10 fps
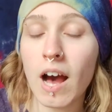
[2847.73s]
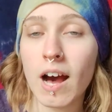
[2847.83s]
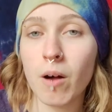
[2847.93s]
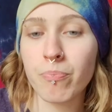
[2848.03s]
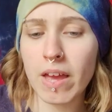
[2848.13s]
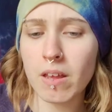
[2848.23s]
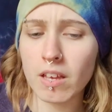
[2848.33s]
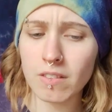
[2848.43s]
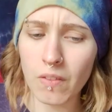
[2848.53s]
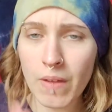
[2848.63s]

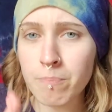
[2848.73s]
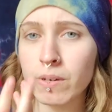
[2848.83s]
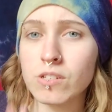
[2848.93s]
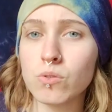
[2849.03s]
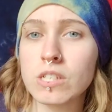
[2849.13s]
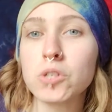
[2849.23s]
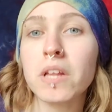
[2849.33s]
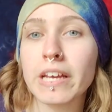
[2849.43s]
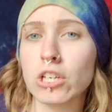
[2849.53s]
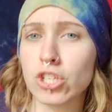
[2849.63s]
and that brings you into
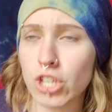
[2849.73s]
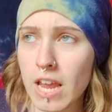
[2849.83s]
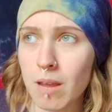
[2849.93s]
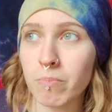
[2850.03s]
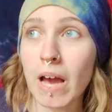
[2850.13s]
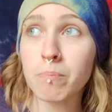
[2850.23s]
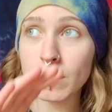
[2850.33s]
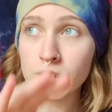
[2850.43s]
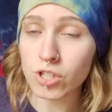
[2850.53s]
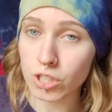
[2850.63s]
like a shame. That
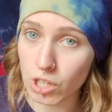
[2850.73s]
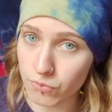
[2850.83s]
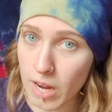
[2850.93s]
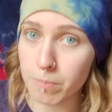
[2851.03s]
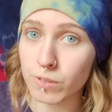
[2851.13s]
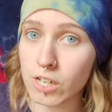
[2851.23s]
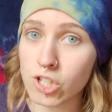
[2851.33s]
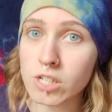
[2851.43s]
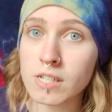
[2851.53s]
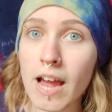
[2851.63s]
brings your
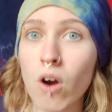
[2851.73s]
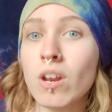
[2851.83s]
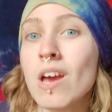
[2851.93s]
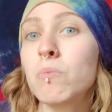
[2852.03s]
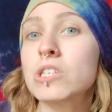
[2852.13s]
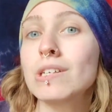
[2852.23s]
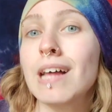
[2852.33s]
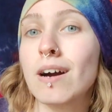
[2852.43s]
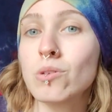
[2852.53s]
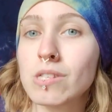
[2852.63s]
vibration down, which
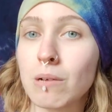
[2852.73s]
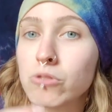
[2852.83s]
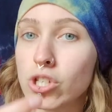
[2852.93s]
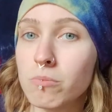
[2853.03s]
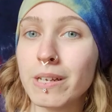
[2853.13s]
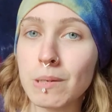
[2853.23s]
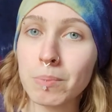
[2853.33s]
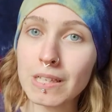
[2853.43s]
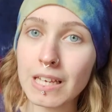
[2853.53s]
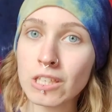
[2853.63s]
allows them to
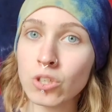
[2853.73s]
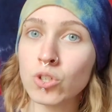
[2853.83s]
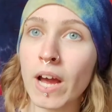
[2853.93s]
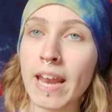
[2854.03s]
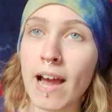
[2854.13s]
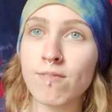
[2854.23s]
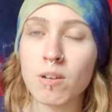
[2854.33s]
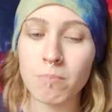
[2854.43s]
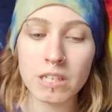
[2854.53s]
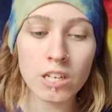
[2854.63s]
manipulate you and have
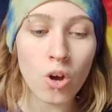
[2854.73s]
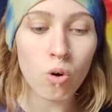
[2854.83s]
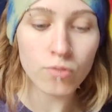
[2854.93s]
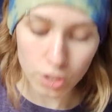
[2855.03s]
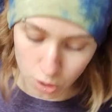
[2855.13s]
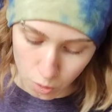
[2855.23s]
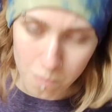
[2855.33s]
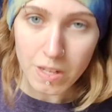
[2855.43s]
dominion over you